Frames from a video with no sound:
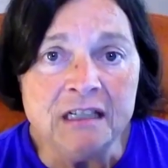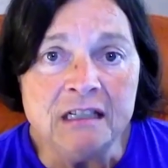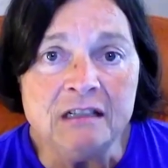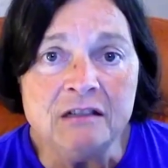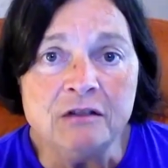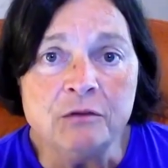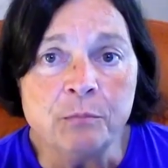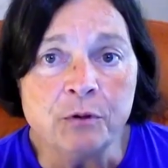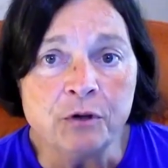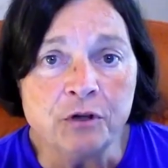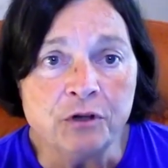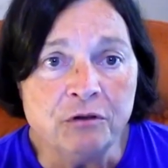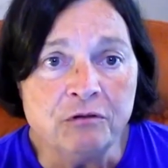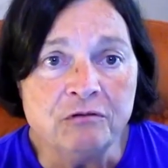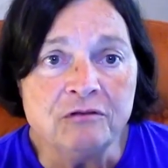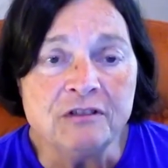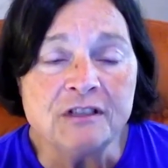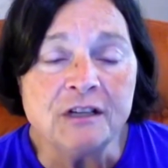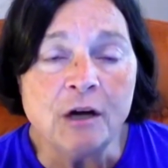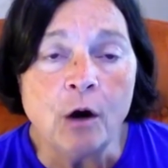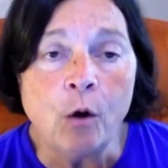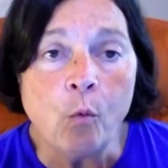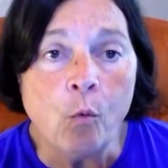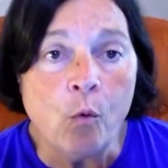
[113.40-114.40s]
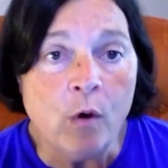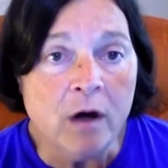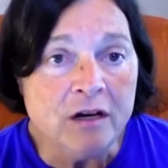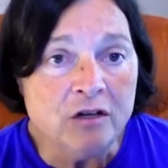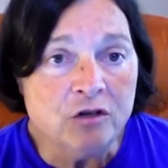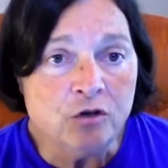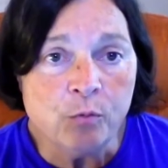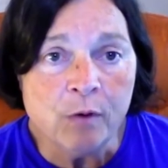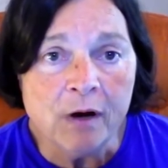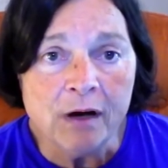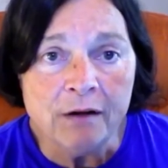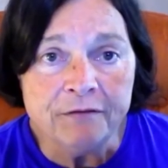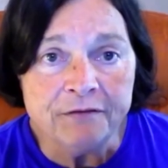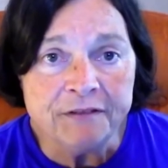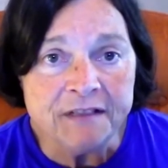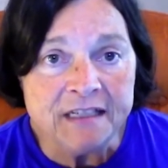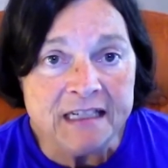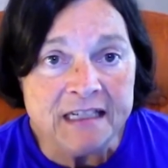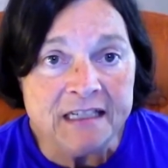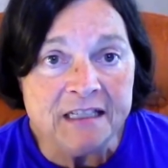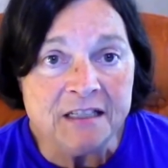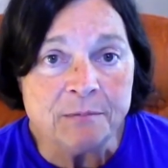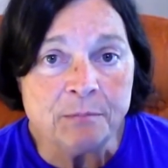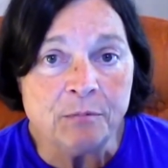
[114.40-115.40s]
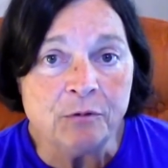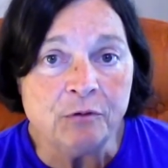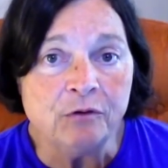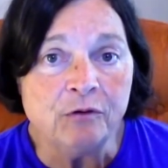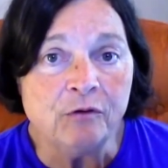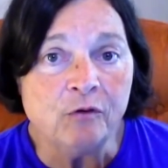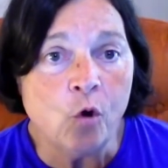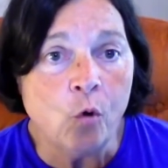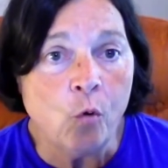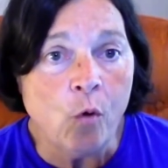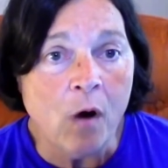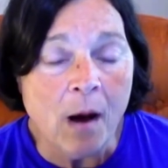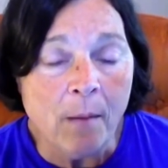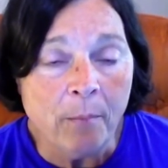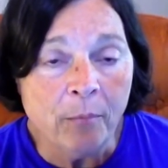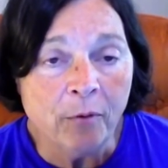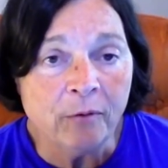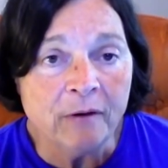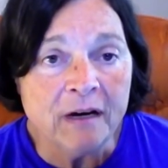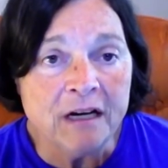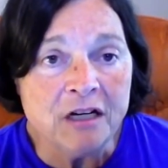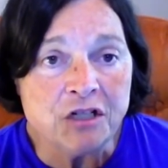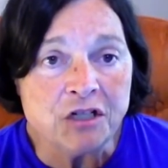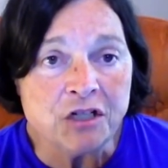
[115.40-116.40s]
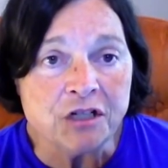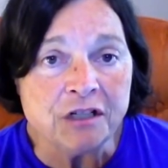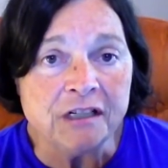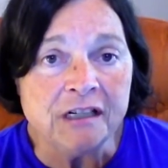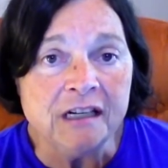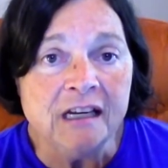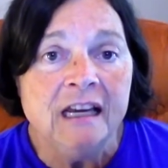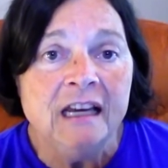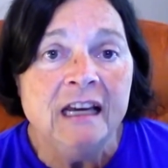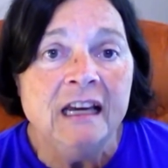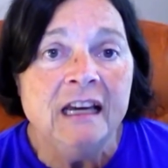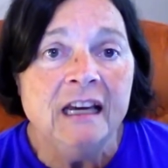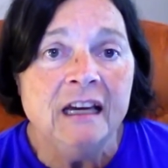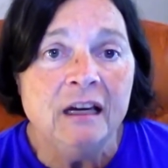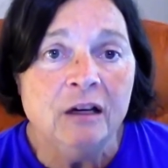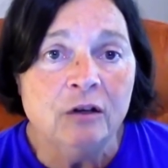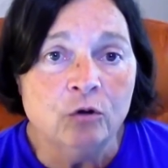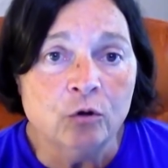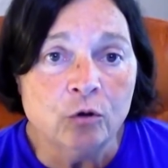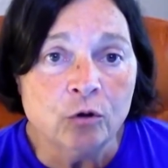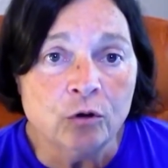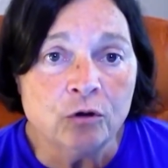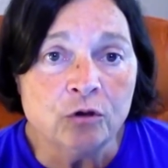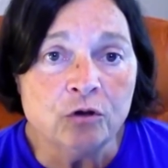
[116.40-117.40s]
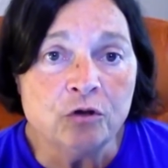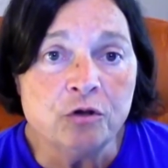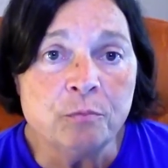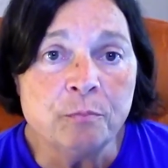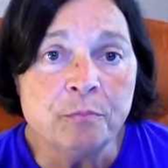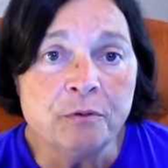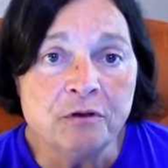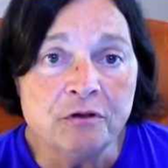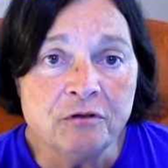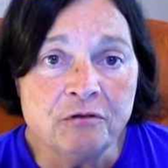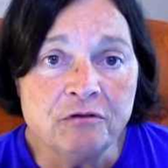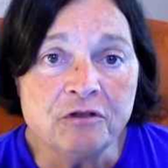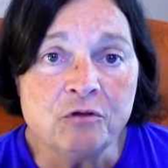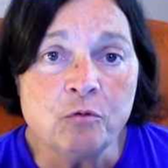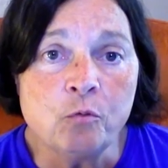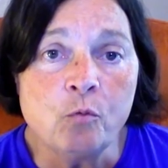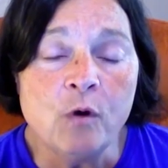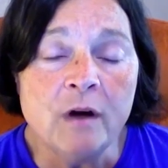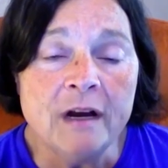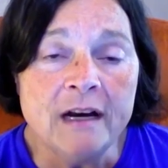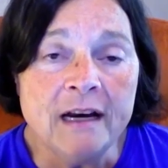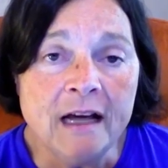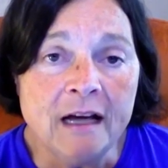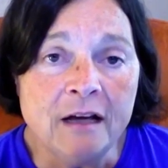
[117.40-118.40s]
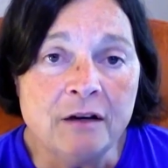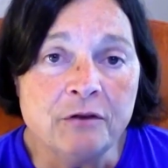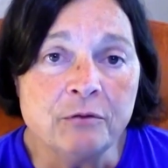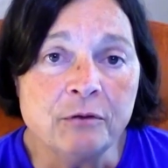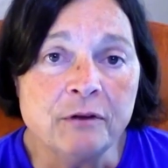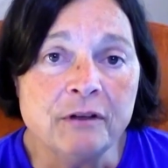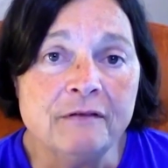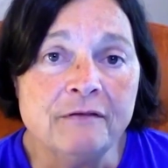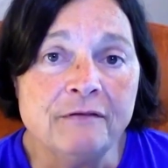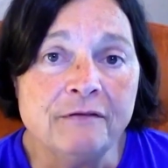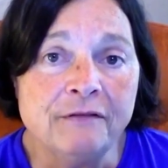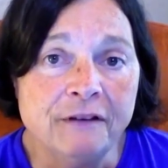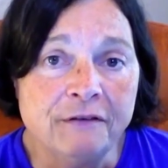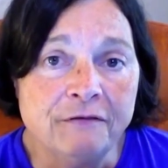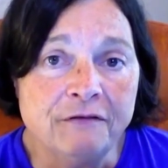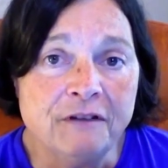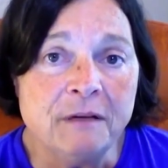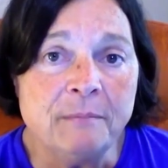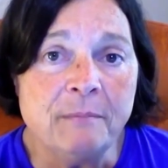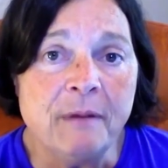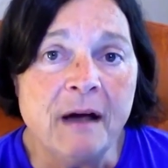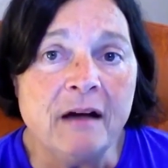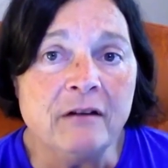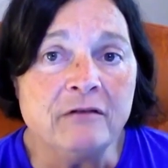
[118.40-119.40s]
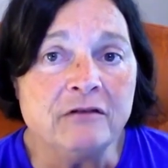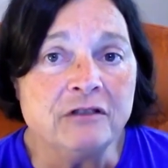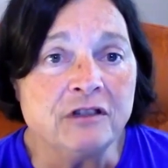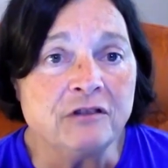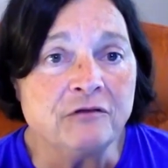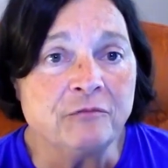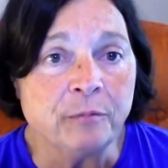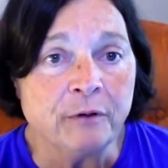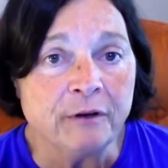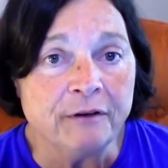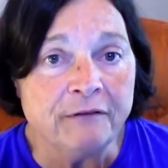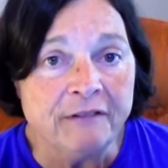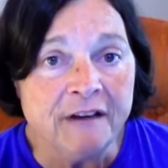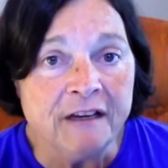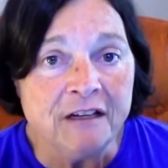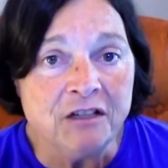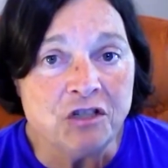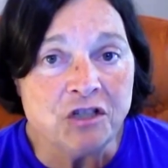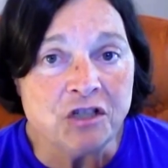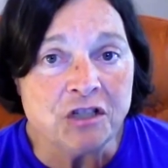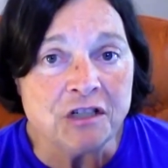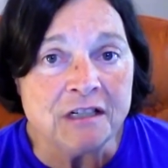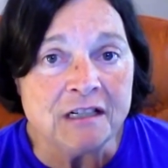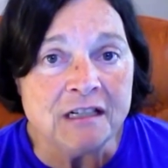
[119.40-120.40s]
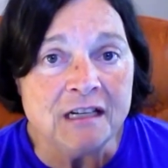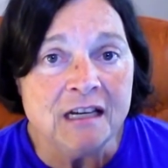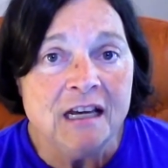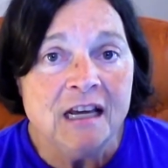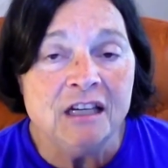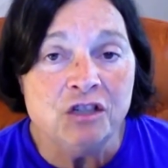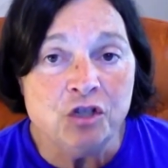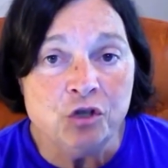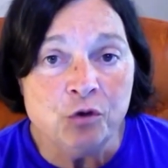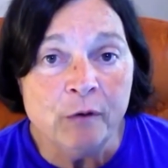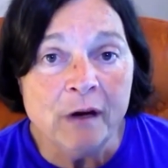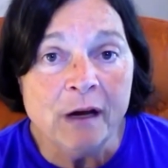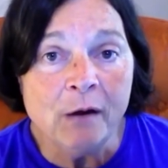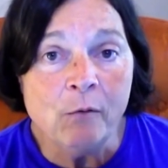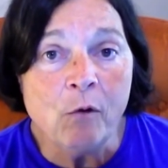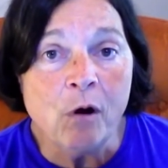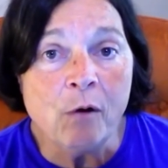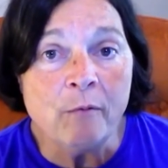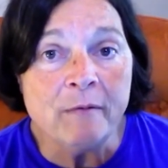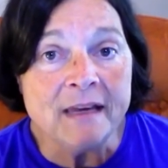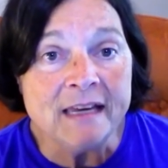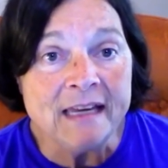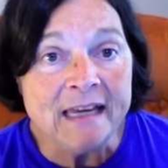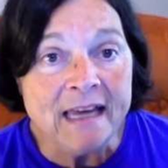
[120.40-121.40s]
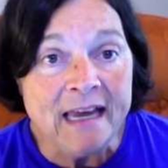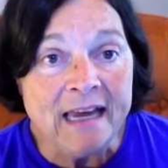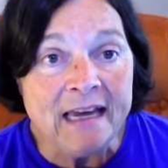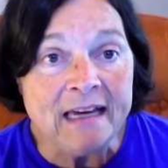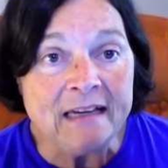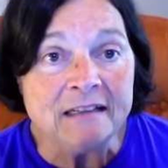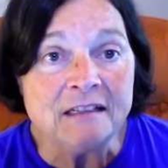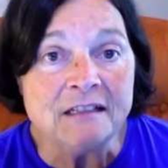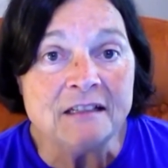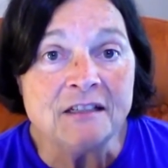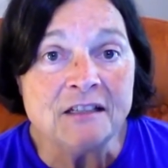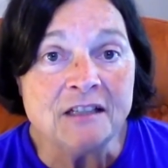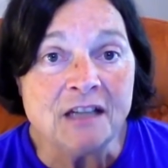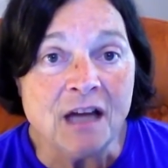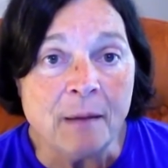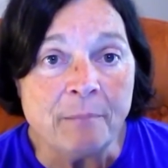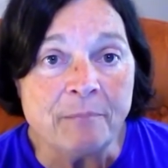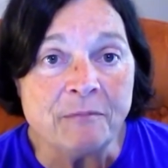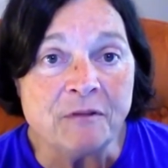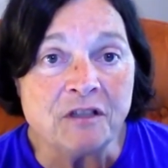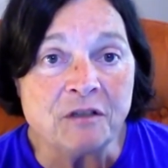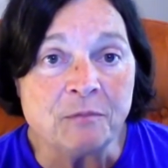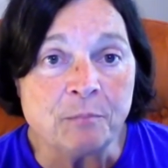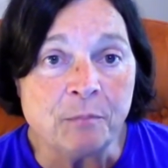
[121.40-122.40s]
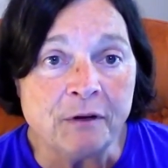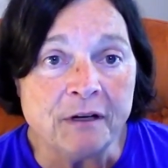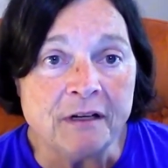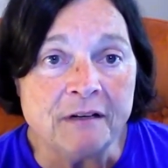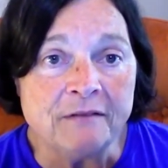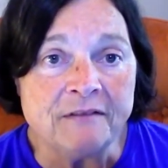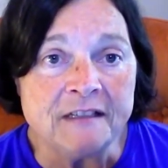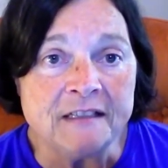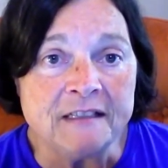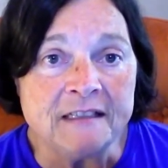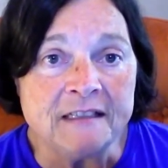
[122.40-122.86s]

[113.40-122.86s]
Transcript: need to produce our 112th teaspoon of cooperation in order to produce 150 pounds of prevention in doing what we can to stop the spread spread